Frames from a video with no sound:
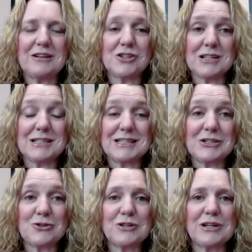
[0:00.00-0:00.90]
Johns
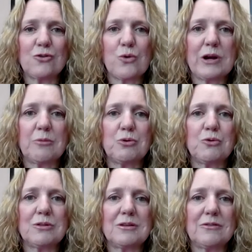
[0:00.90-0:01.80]
Eastern
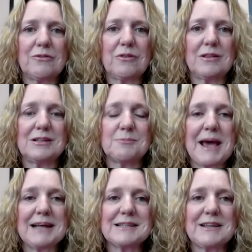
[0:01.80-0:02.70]
incredible these
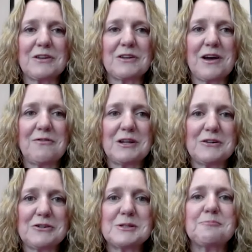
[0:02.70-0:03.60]
past 75
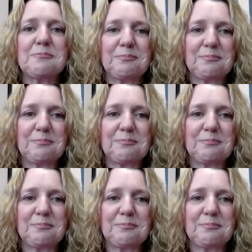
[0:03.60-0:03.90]
years.